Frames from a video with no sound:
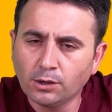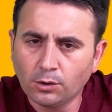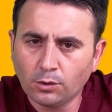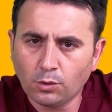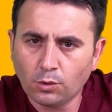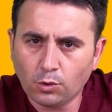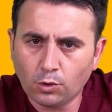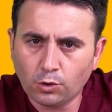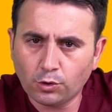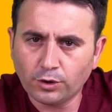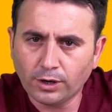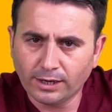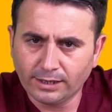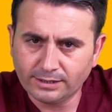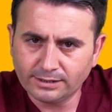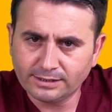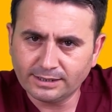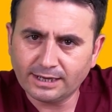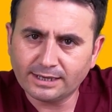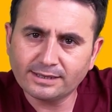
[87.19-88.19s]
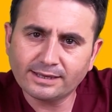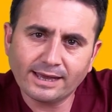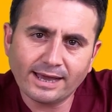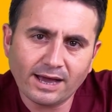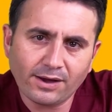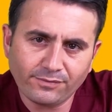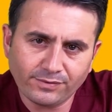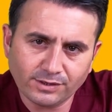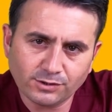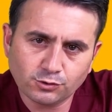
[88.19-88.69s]
or not
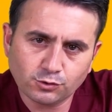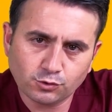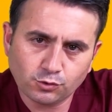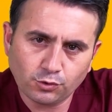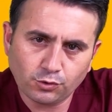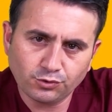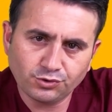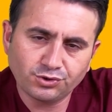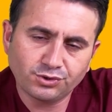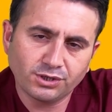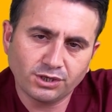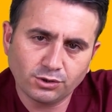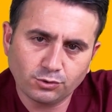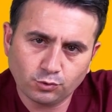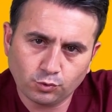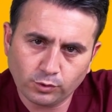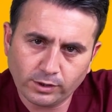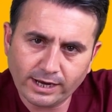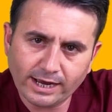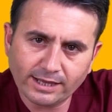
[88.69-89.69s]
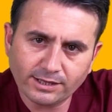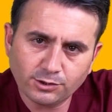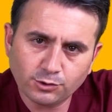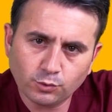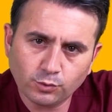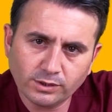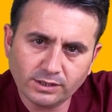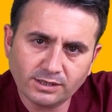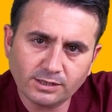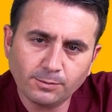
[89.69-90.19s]
having surgery together
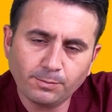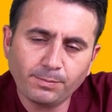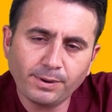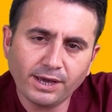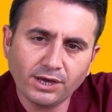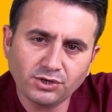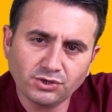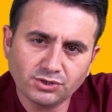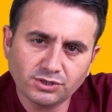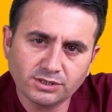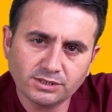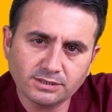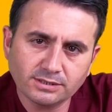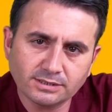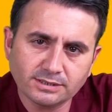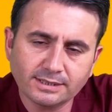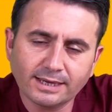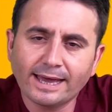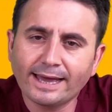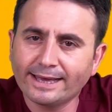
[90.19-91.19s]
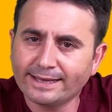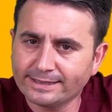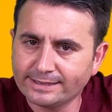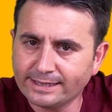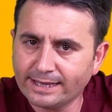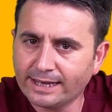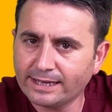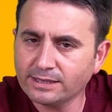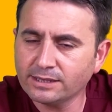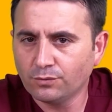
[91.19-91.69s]
with the patients,
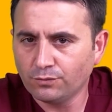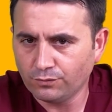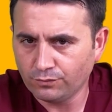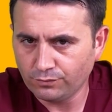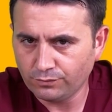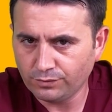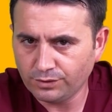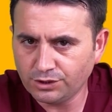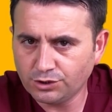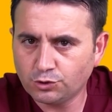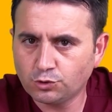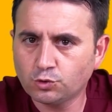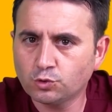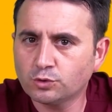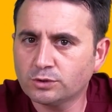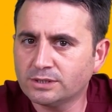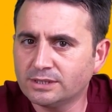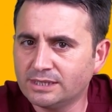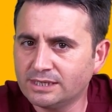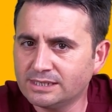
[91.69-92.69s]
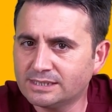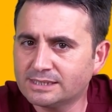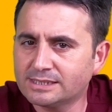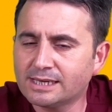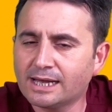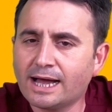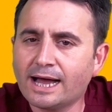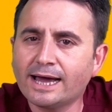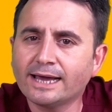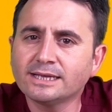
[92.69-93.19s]
and then we should
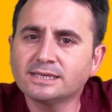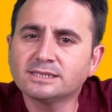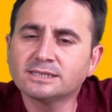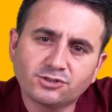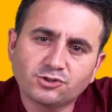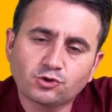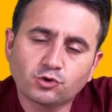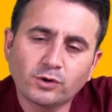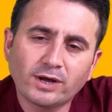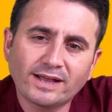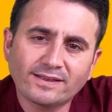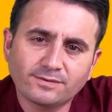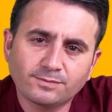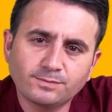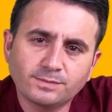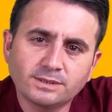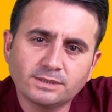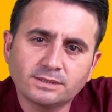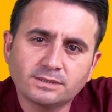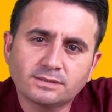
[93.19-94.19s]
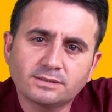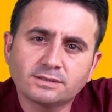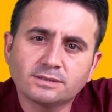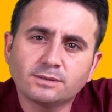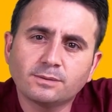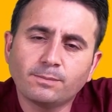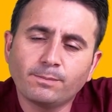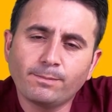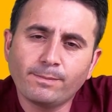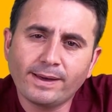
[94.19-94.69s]
decide treatment
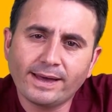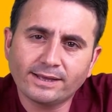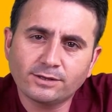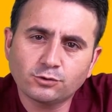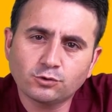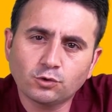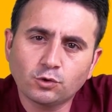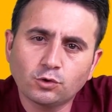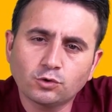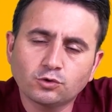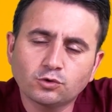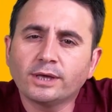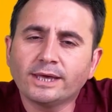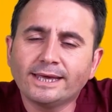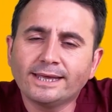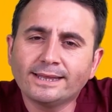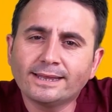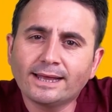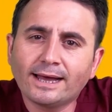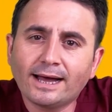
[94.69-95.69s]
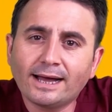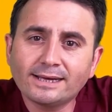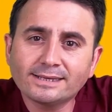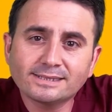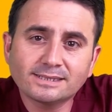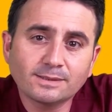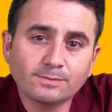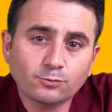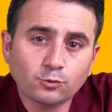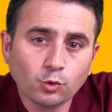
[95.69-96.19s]
methods in
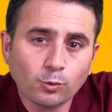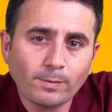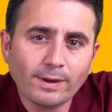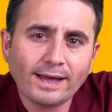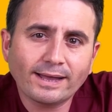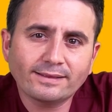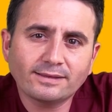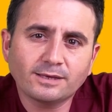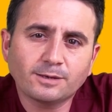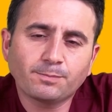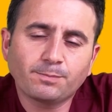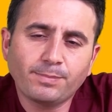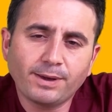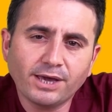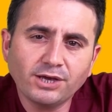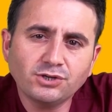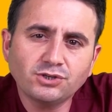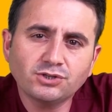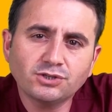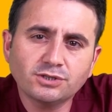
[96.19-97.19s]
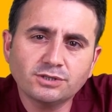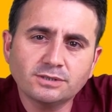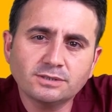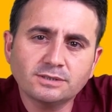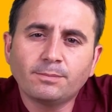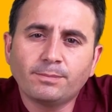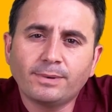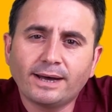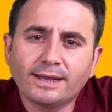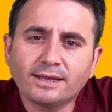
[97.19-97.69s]
asymptomatic
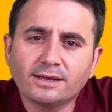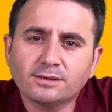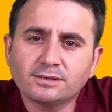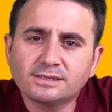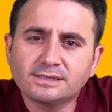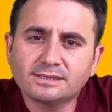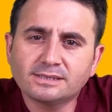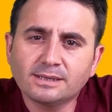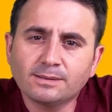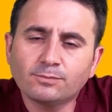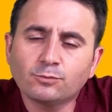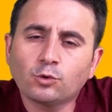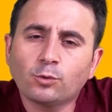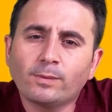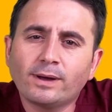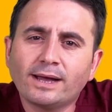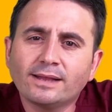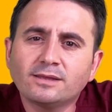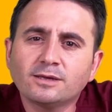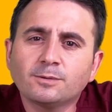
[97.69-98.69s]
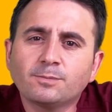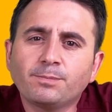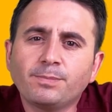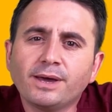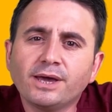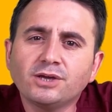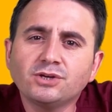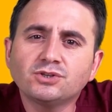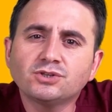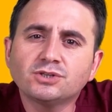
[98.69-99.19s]
patients. But in symptomatic
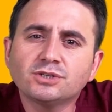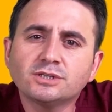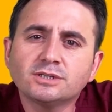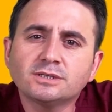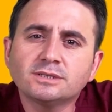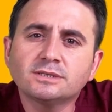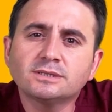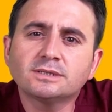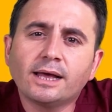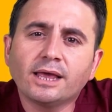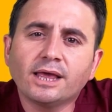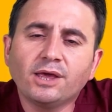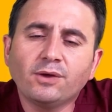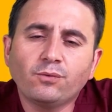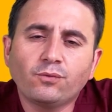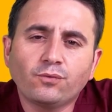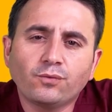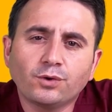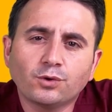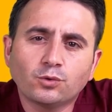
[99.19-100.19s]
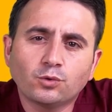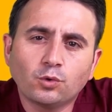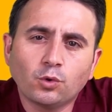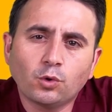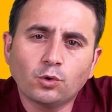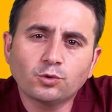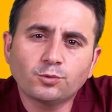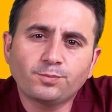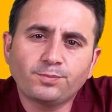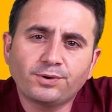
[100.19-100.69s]
patients, if we
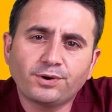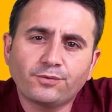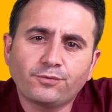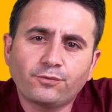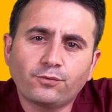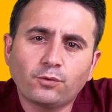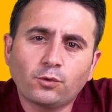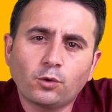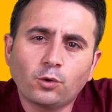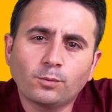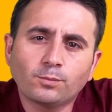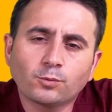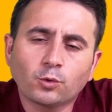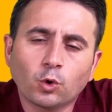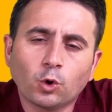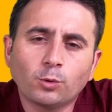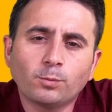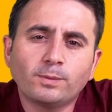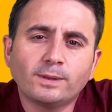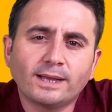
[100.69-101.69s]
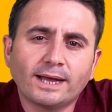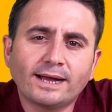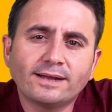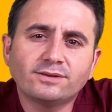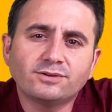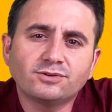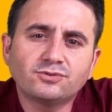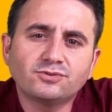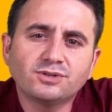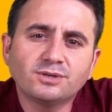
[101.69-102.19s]
don't perform
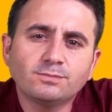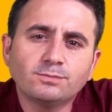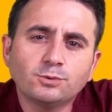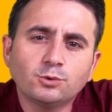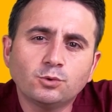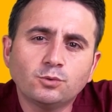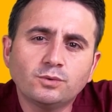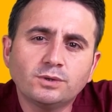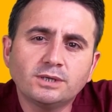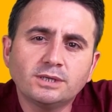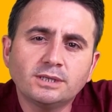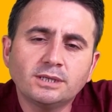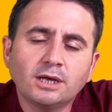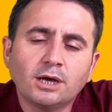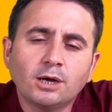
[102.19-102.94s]
gallbladder removal,